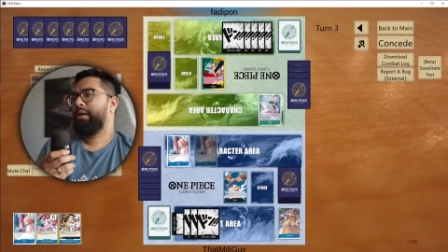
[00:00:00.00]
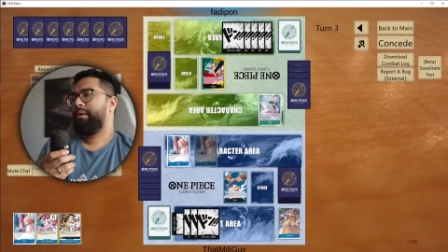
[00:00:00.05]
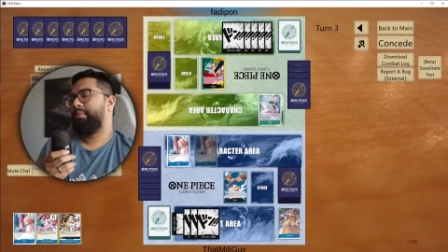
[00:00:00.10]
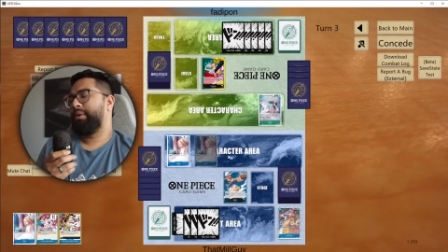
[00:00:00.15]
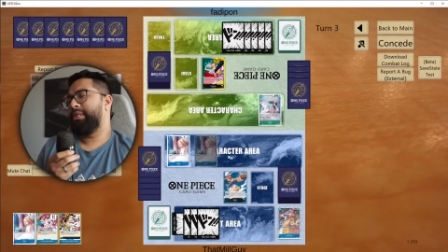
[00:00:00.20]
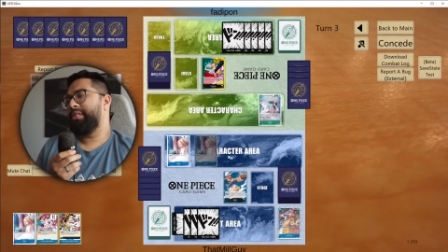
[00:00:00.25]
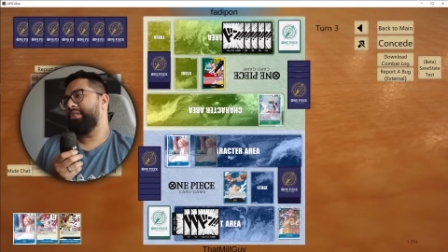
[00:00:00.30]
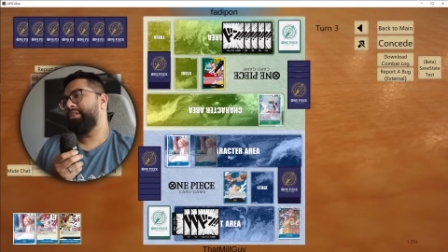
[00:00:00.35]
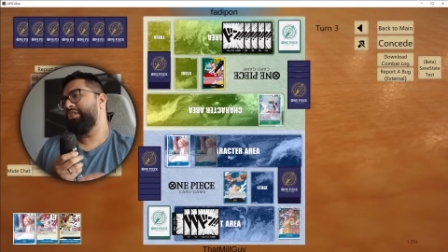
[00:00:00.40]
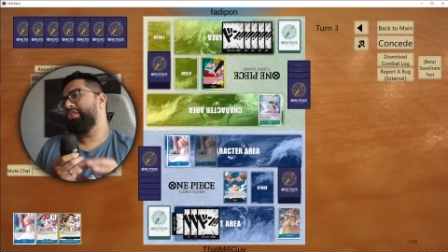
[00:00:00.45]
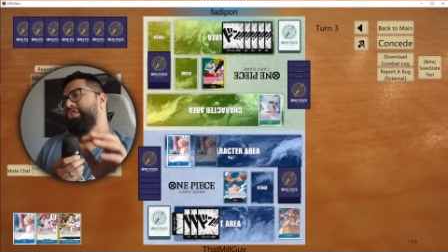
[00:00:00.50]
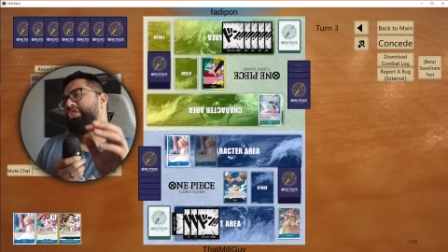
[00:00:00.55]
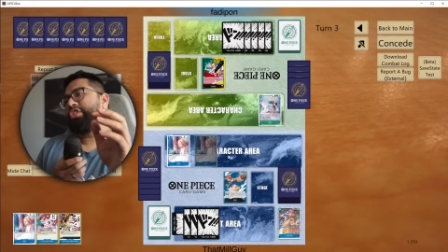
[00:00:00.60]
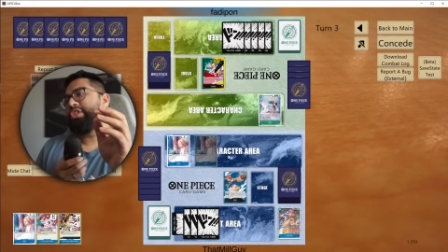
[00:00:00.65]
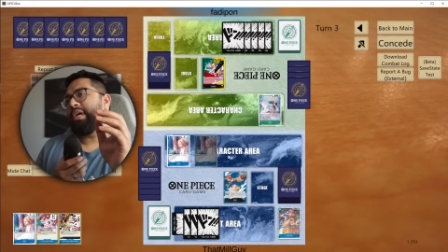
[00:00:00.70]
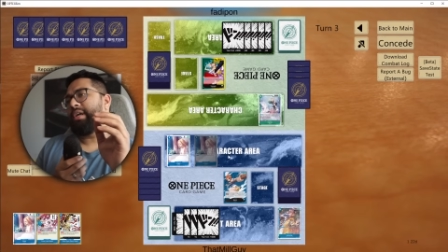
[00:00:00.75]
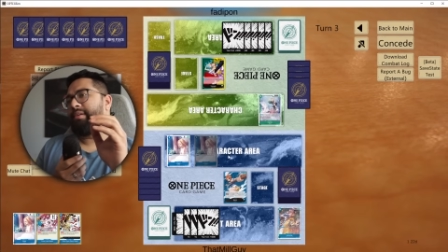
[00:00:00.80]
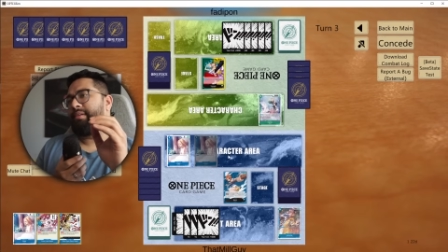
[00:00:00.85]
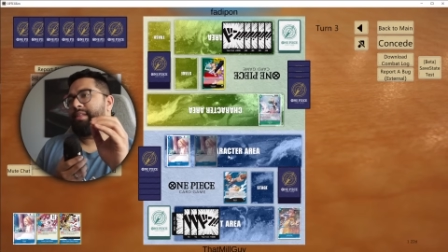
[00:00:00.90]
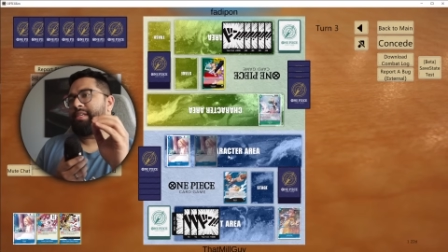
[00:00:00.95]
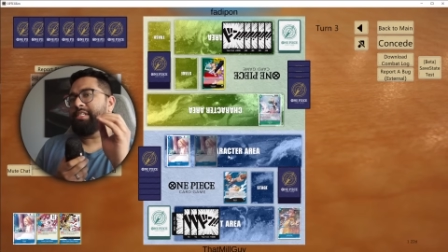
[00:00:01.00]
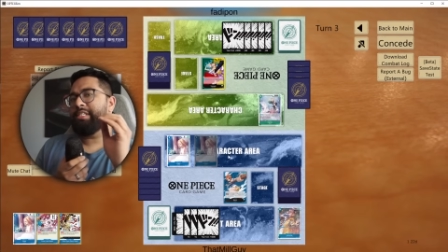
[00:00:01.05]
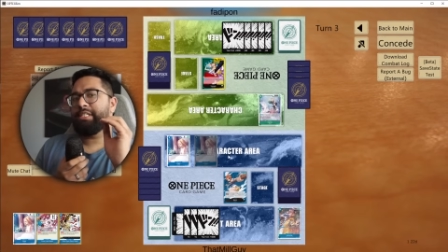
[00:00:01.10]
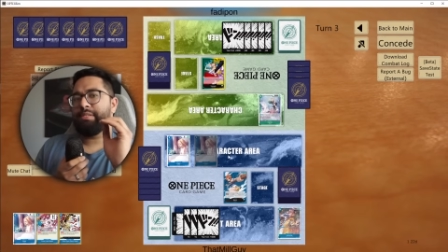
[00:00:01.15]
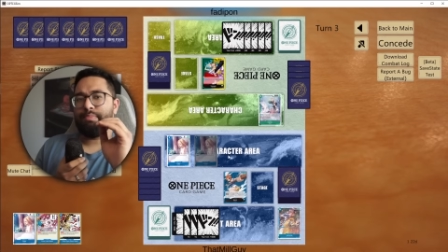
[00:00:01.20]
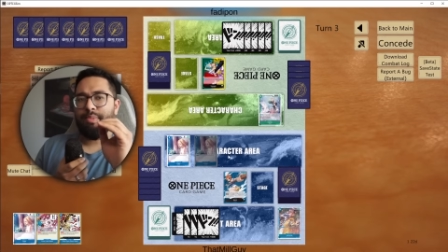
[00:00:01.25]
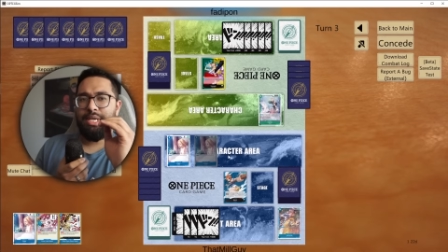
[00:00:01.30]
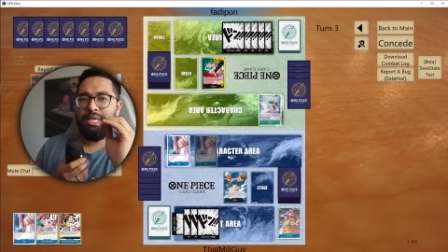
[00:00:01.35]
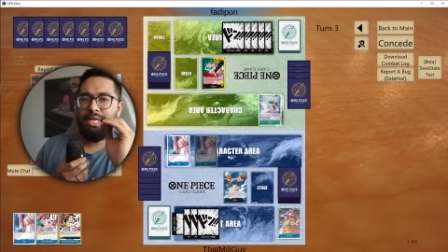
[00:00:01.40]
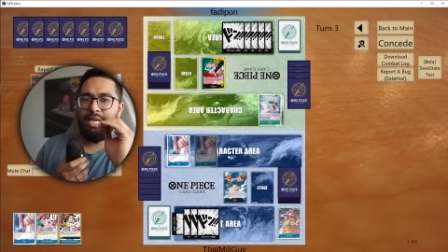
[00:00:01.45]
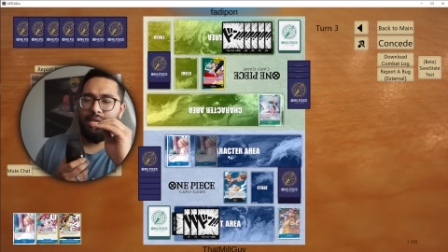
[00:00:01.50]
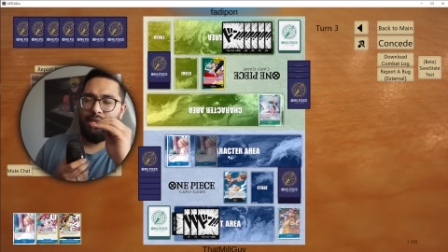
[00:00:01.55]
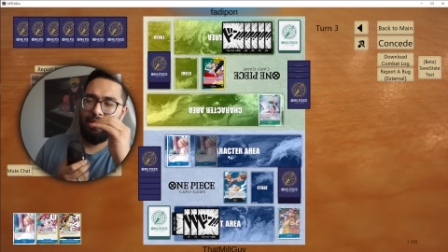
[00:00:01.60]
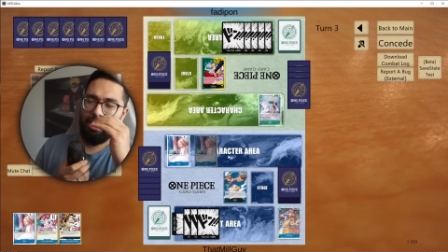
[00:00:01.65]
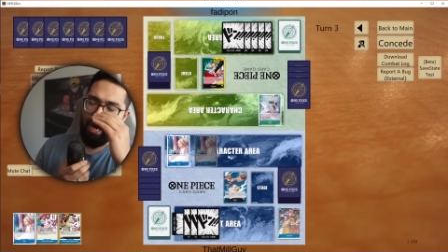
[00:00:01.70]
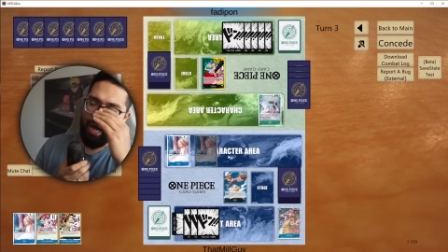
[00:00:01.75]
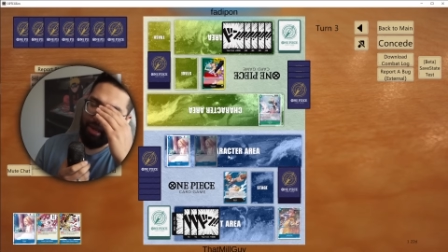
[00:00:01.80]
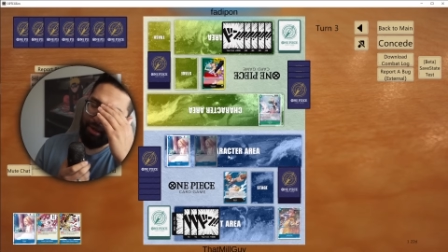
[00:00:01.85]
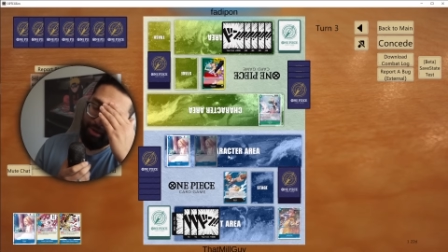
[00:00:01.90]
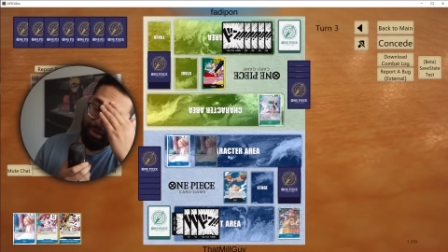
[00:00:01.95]
But this is generally speaking
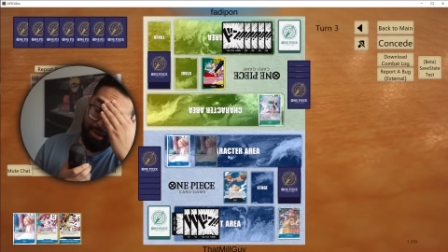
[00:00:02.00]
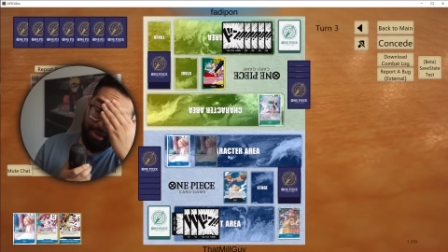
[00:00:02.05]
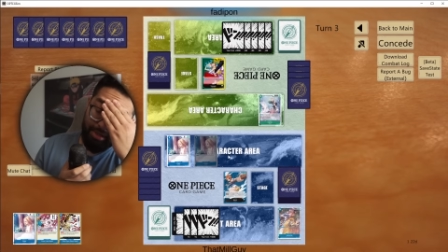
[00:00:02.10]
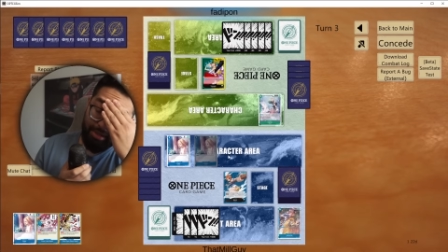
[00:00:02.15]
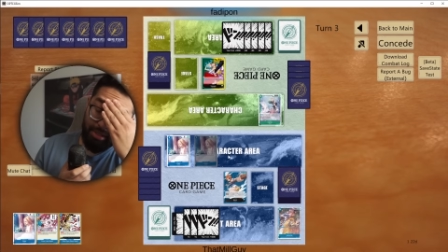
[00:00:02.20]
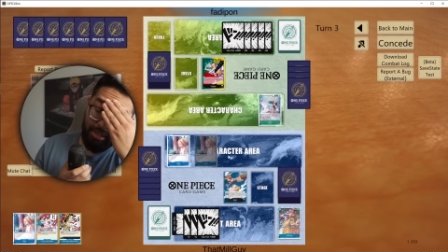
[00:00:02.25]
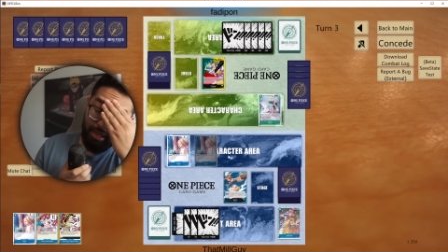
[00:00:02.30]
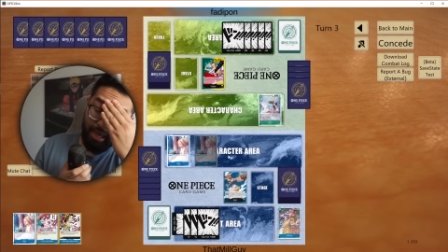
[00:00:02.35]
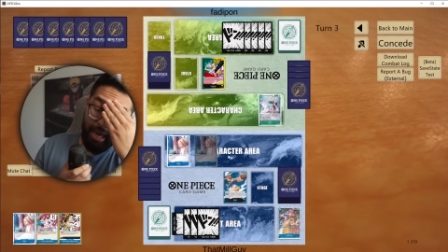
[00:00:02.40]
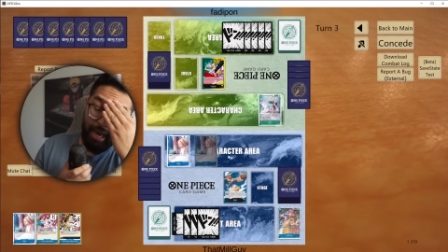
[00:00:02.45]
colors